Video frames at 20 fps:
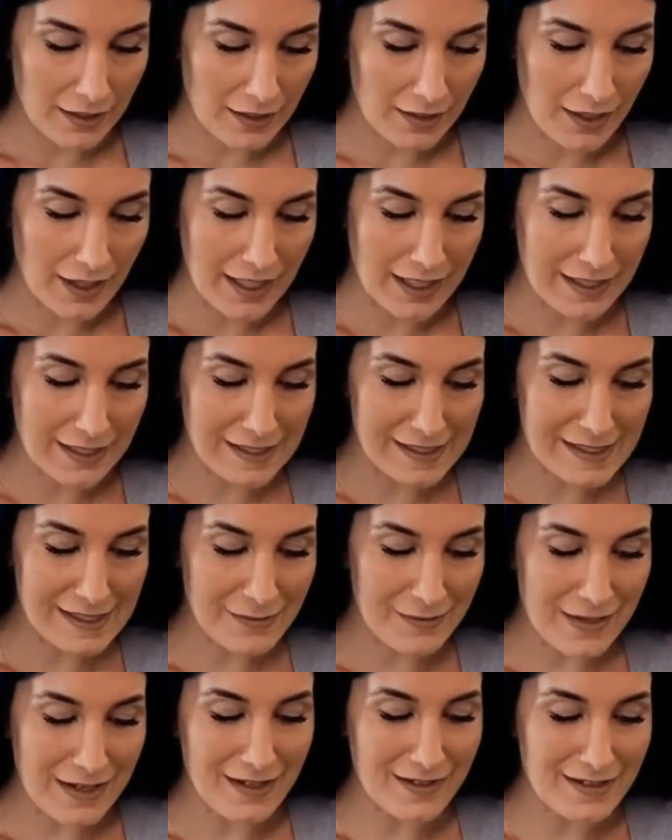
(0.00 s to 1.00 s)
And it
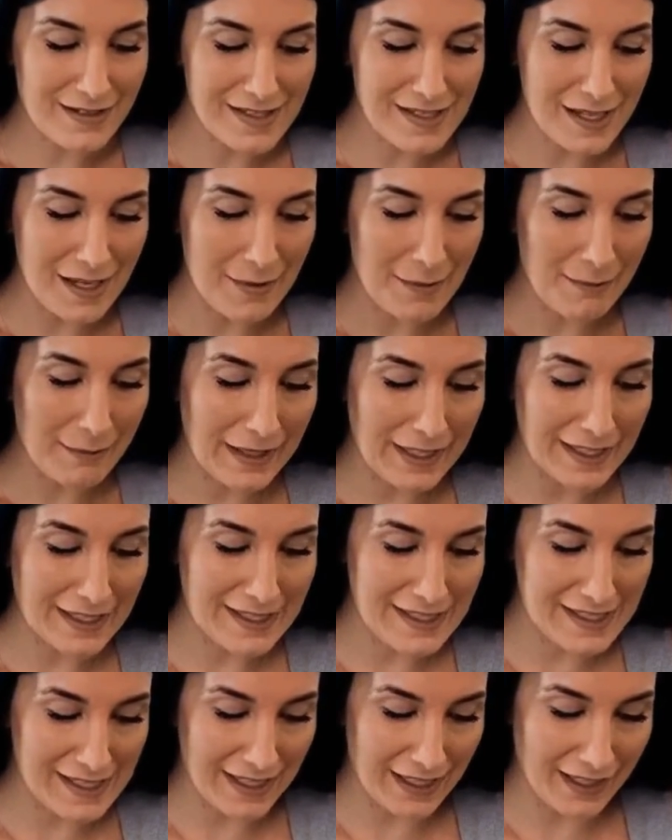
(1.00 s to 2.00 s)
smells
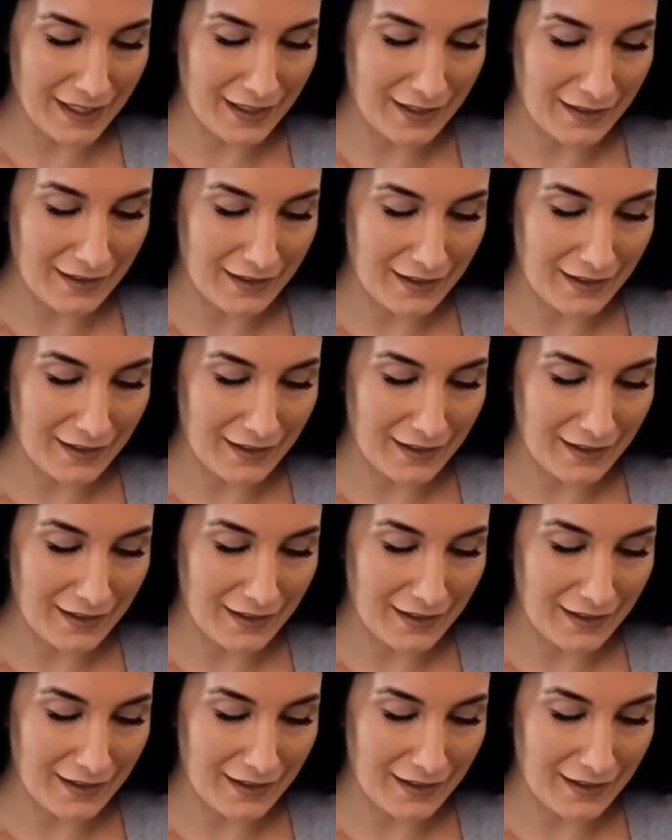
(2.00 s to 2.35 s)
amazing.